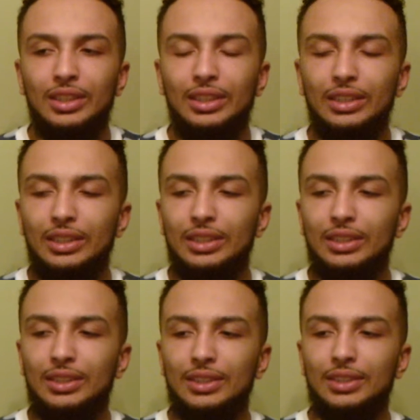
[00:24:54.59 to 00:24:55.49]
He
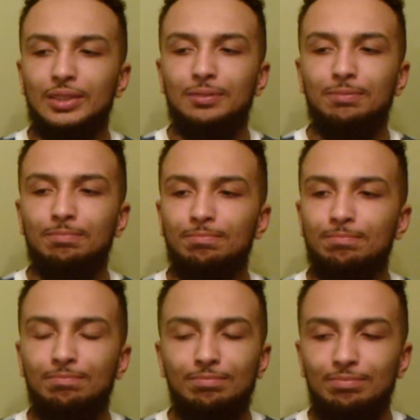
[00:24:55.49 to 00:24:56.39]
is,
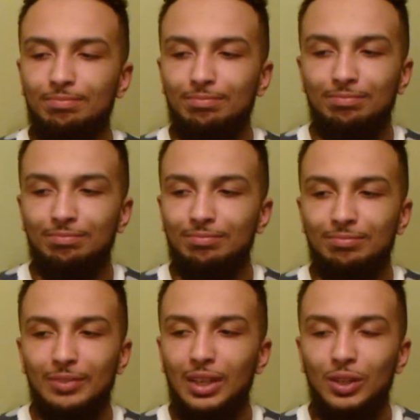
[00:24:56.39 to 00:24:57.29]

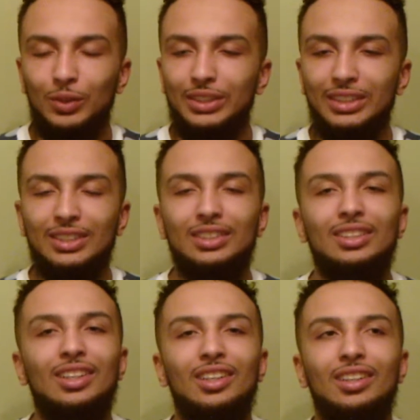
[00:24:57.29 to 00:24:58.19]
I don't know, he's,
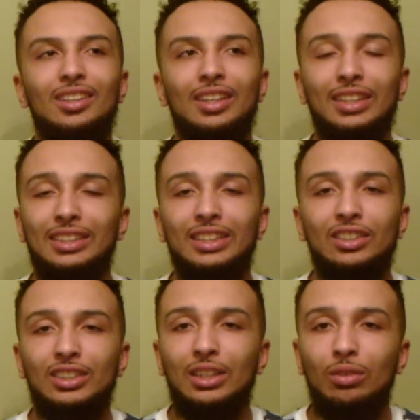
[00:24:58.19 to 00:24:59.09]
like I said, he's
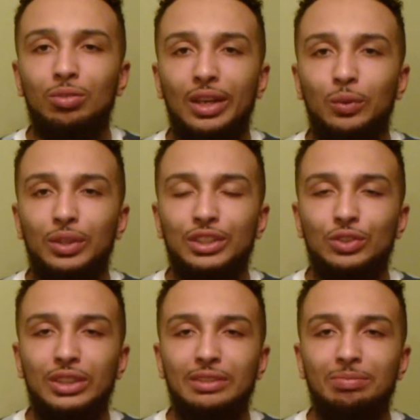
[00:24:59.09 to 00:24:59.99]
on a several fight win
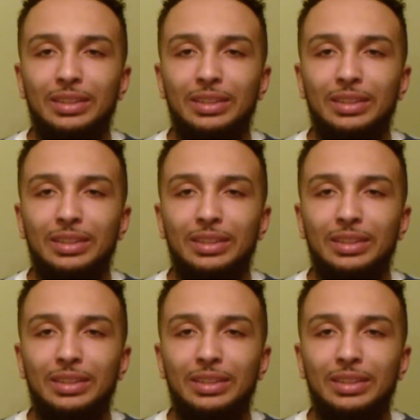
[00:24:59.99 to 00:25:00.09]
streak.